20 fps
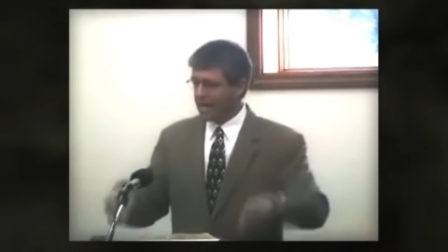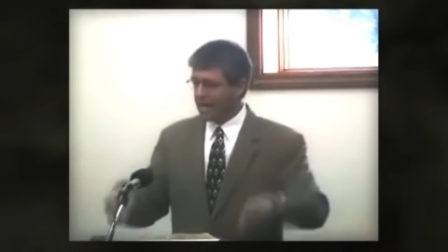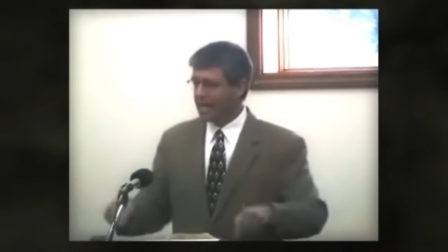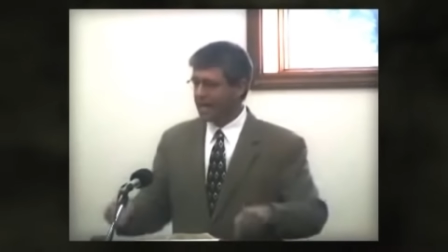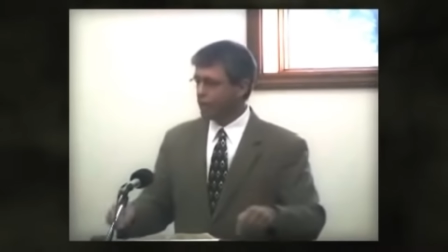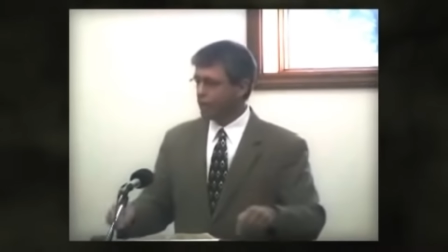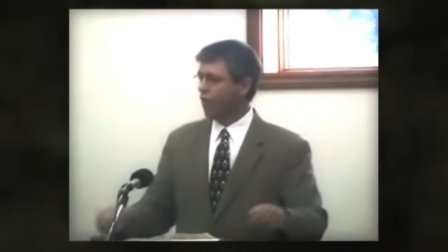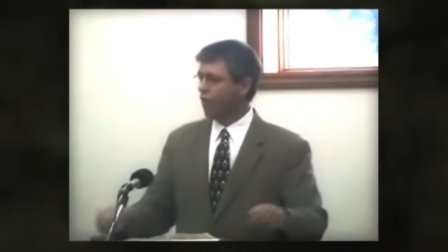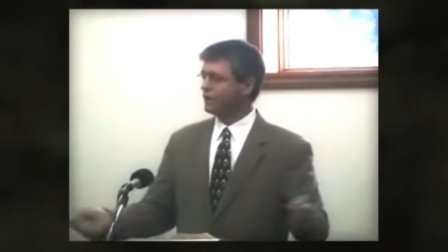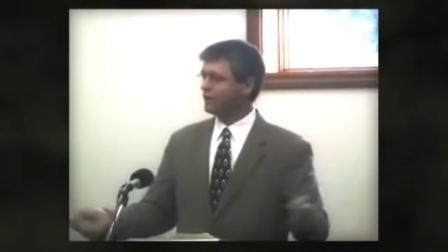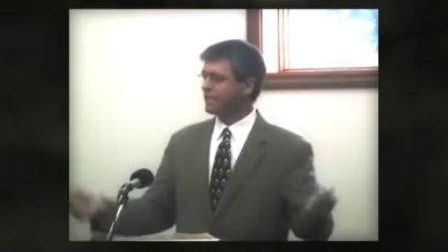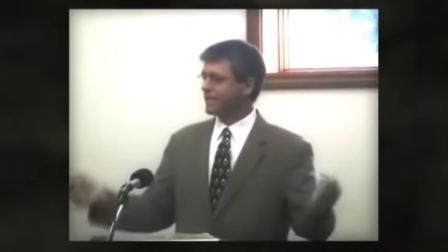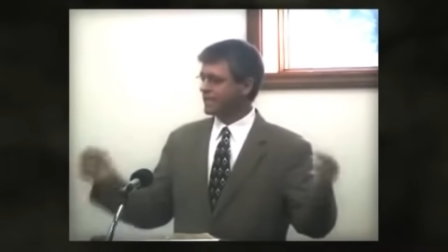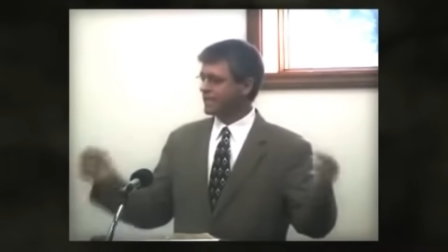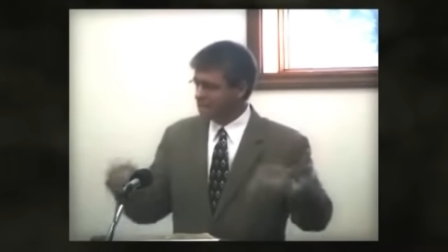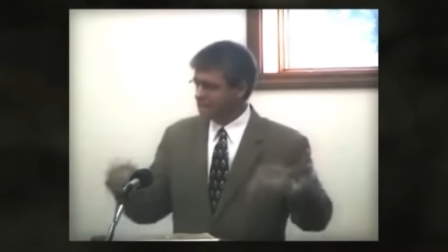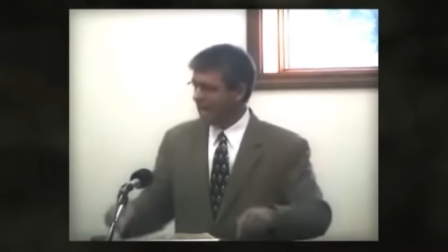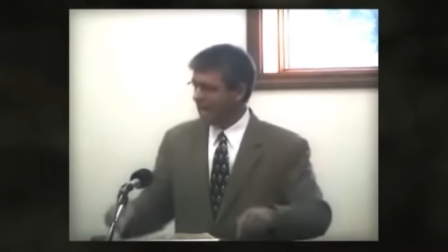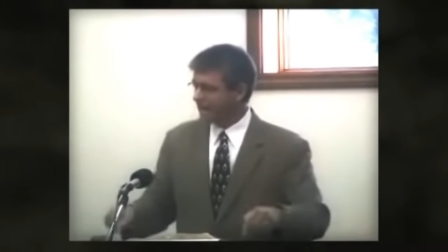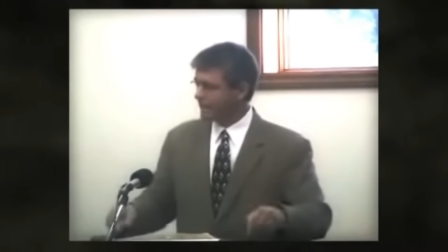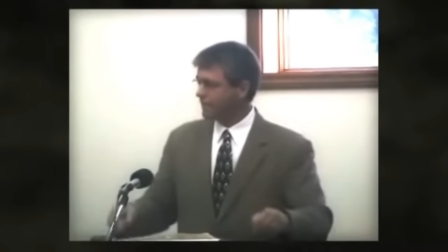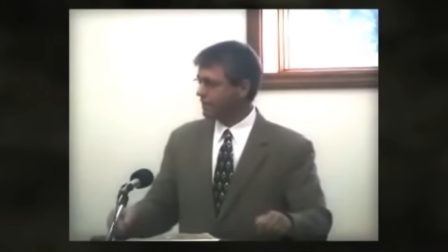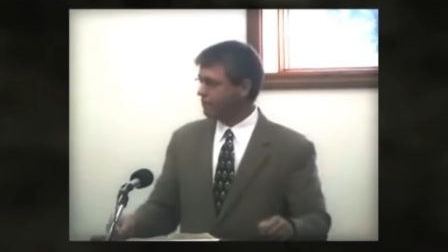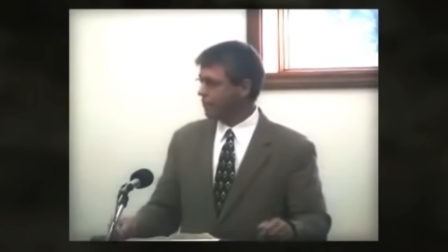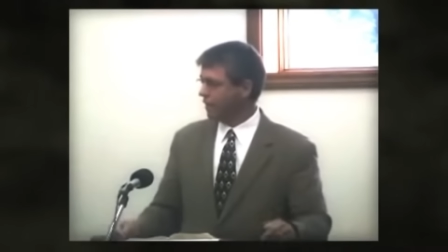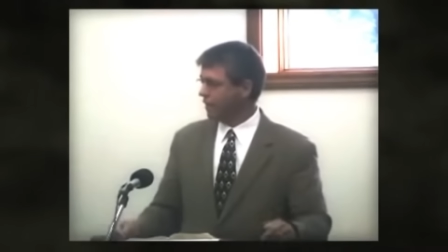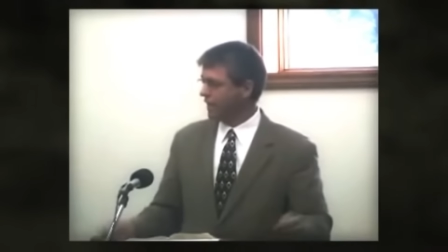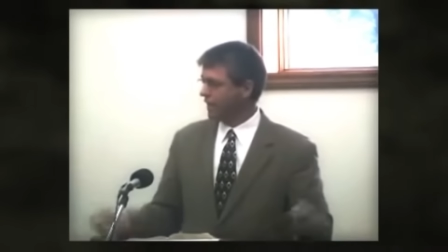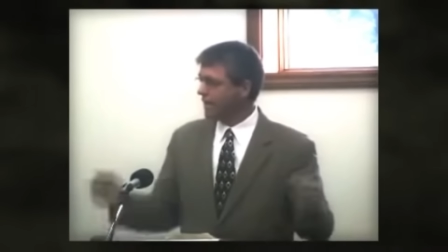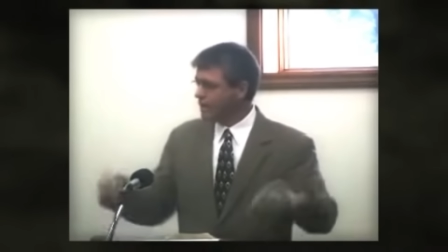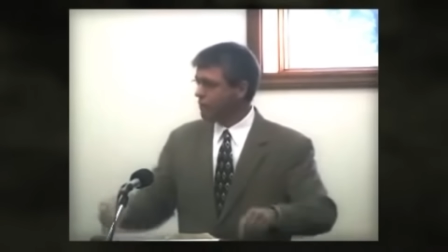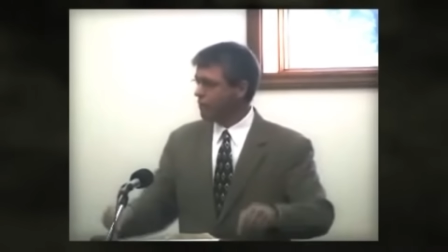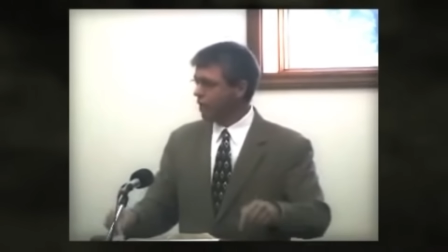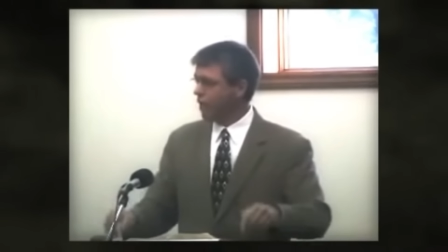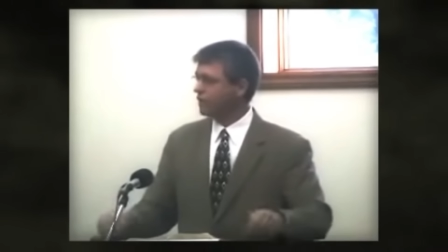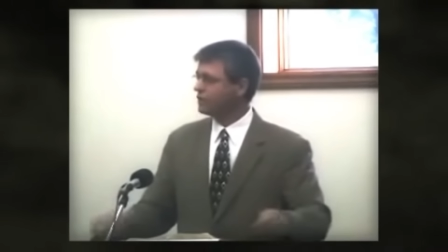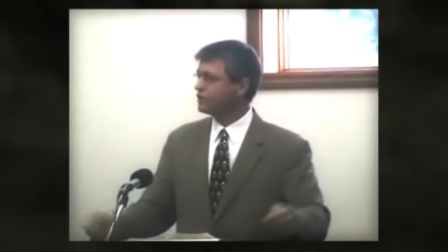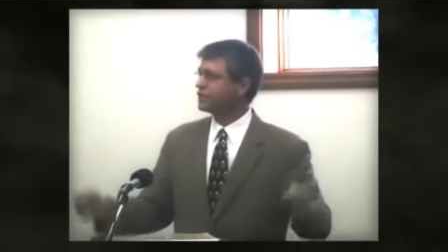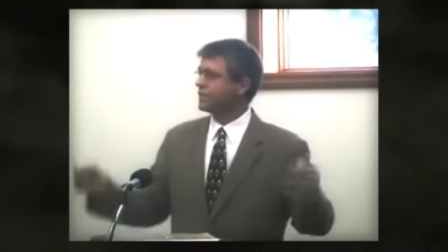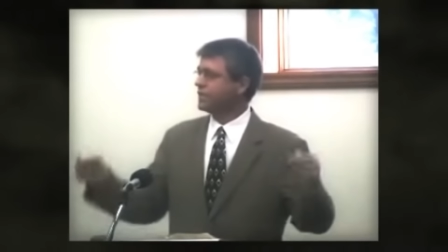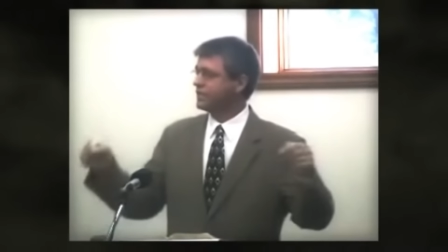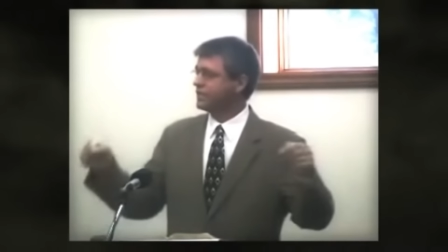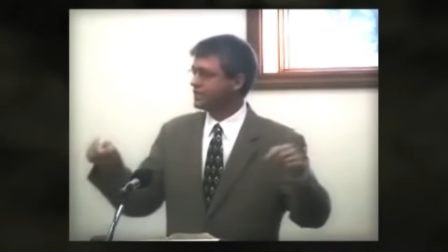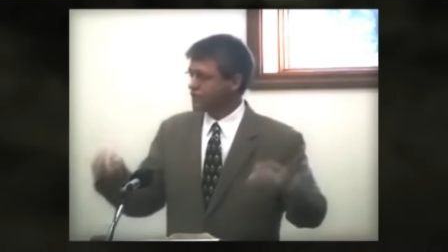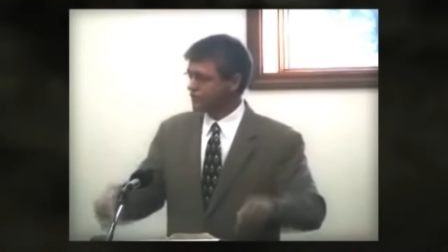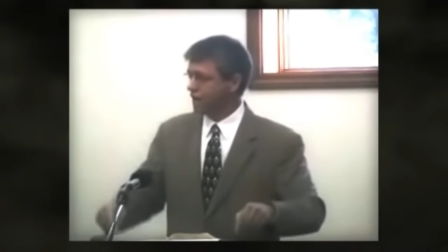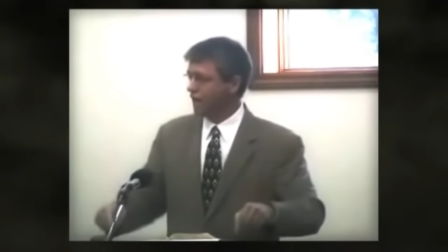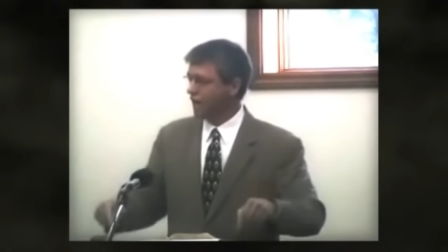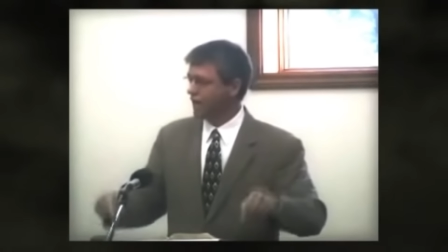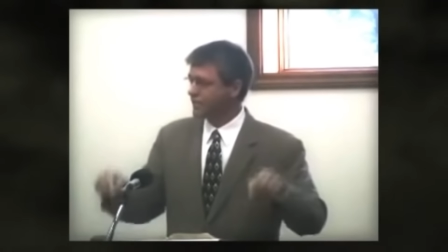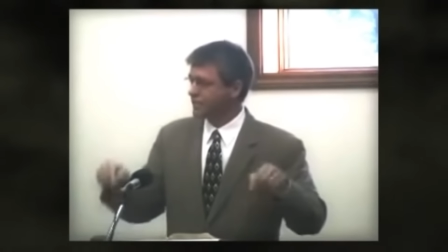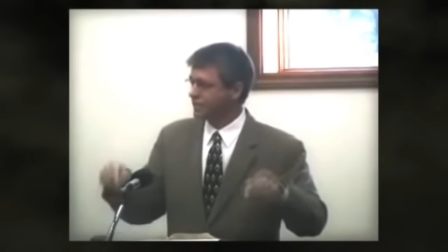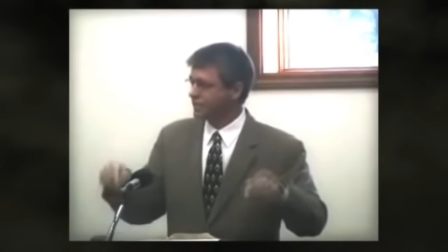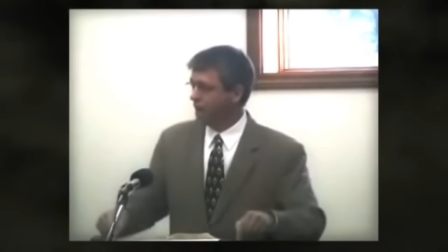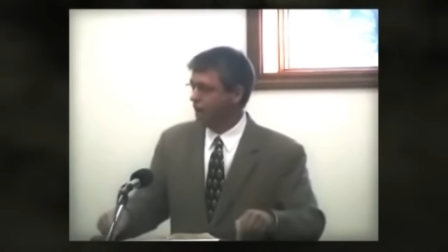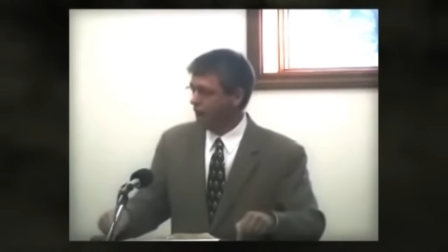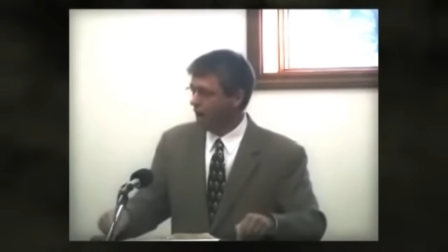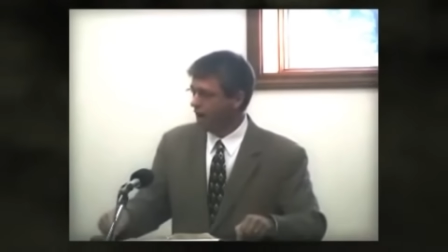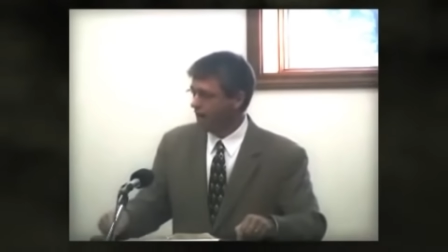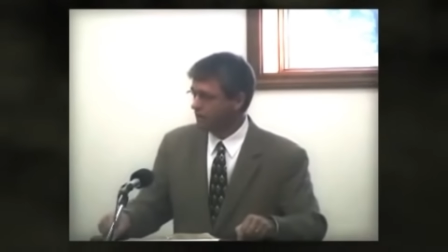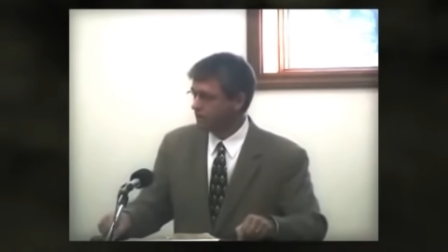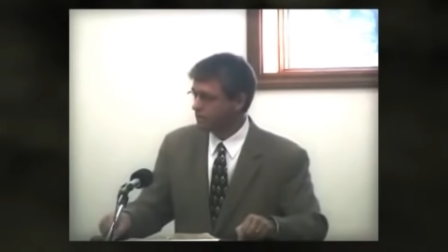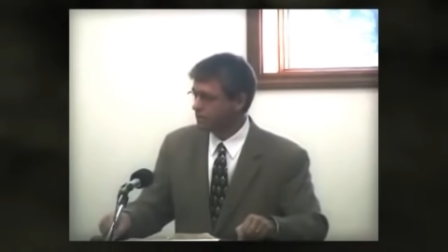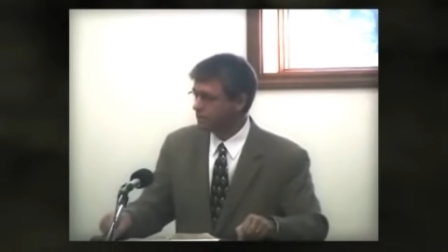they want exactly what he wants and it's not God.